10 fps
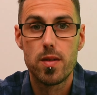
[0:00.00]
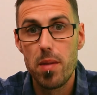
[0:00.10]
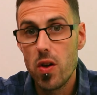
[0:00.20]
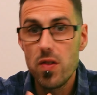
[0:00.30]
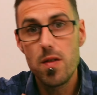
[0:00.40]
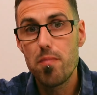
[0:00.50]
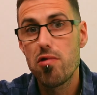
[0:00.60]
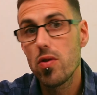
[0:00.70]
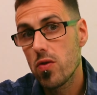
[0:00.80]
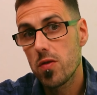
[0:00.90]
Because the
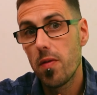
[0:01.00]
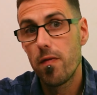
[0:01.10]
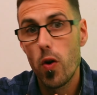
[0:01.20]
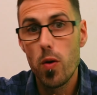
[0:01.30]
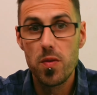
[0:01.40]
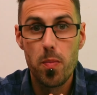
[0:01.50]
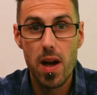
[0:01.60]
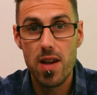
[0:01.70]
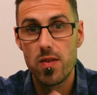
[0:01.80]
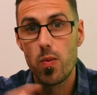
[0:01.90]
product performs
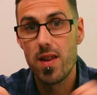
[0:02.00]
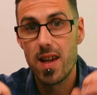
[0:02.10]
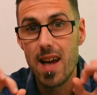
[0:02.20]
best within